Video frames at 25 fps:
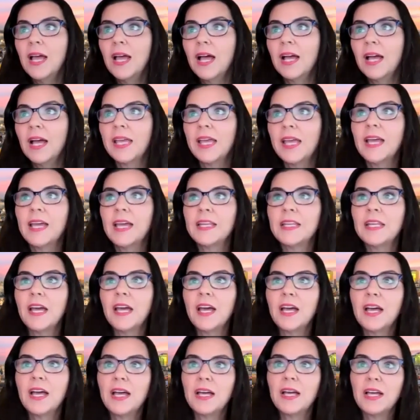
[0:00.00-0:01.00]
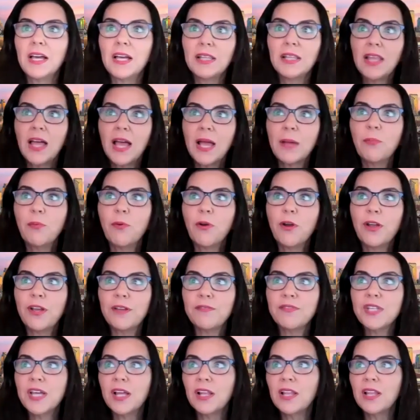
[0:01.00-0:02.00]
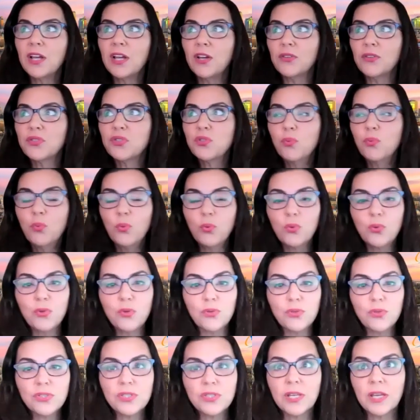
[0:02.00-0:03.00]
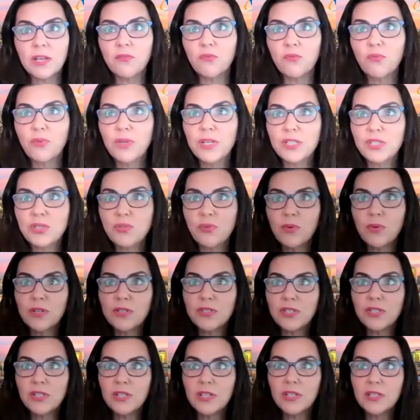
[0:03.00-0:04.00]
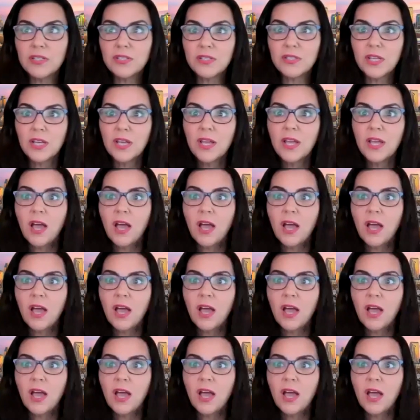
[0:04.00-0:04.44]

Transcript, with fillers: Again, uh, a library of telehealth tools and resources.